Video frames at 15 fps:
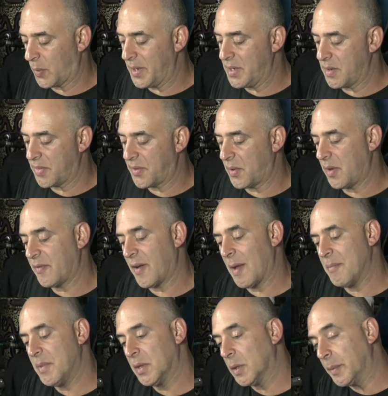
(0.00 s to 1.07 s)
20 to
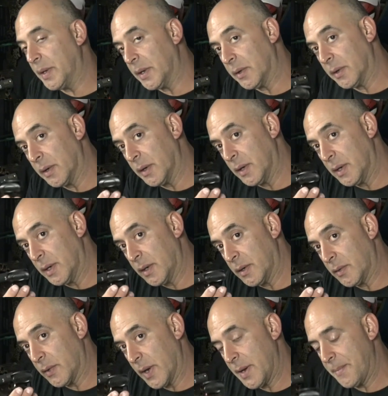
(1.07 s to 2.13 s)
35 millimeter,
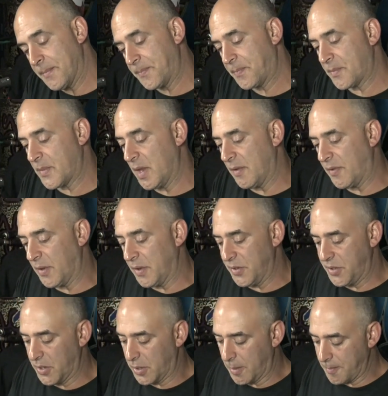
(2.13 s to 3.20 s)
right? If you're
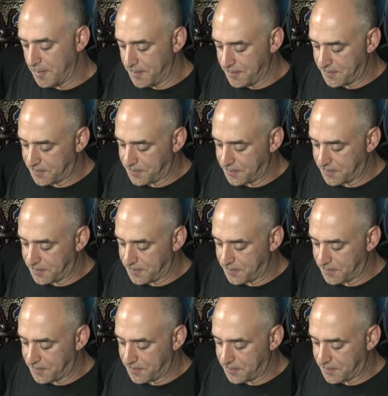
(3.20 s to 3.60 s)
in Europe,